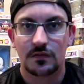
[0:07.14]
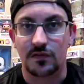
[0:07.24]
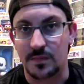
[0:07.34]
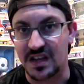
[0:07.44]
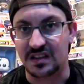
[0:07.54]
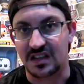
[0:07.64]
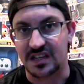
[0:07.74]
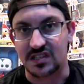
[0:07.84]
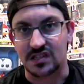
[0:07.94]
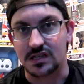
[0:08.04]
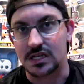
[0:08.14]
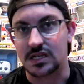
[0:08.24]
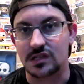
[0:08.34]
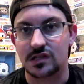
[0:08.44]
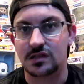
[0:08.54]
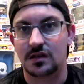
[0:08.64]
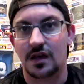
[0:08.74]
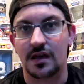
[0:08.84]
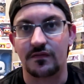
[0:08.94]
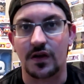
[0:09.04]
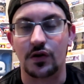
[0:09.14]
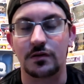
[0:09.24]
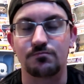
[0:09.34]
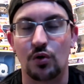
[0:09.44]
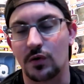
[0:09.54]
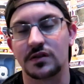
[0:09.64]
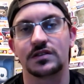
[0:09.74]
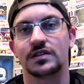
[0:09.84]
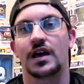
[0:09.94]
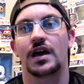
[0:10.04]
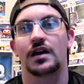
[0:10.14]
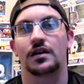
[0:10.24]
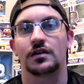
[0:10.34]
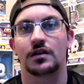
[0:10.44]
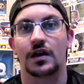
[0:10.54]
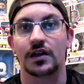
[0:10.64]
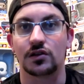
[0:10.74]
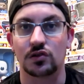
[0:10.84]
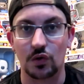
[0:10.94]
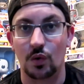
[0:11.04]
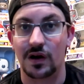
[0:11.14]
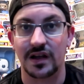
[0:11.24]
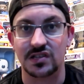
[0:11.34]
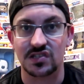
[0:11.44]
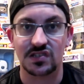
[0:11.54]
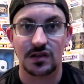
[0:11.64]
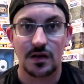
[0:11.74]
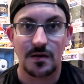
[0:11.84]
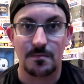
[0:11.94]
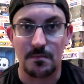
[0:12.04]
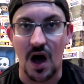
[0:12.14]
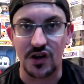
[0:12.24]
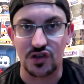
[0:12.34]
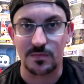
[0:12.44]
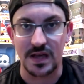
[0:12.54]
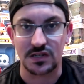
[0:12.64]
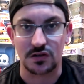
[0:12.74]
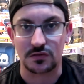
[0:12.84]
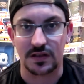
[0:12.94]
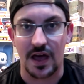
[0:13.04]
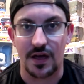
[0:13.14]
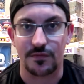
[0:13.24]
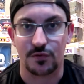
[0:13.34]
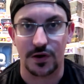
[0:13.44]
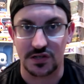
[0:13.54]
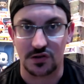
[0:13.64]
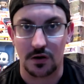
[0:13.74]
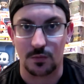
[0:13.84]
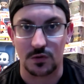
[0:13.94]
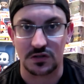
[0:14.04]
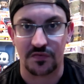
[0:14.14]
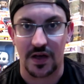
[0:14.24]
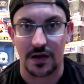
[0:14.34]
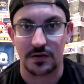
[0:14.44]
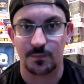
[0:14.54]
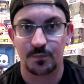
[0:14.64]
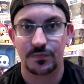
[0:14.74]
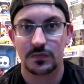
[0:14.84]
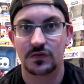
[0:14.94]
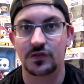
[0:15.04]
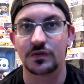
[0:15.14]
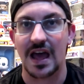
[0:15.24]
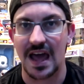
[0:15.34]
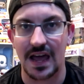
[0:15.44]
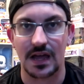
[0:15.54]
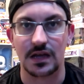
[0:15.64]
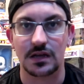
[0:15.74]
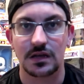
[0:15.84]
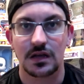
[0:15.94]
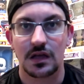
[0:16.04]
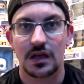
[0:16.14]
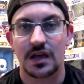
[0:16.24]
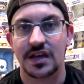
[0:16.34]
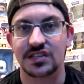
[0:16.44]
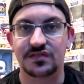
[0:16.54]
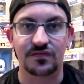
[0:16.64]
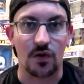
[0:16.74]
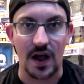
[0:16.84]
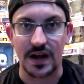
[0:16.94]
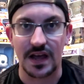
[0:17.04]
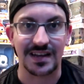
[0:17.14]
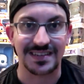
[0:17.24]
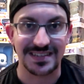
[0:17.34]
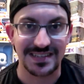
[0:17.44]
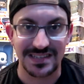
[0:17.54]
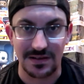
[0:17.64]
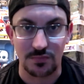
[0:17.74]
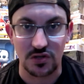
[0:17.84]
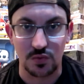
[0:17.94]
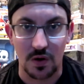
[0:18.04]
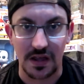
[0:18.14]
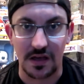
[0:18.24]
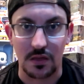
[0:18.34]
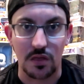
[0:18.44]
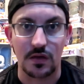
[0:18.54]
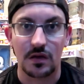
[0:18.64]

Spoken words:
for me at least, is a very important day, a glorious, monumental day for a Star Wars fan. Today is Friday, December 20th.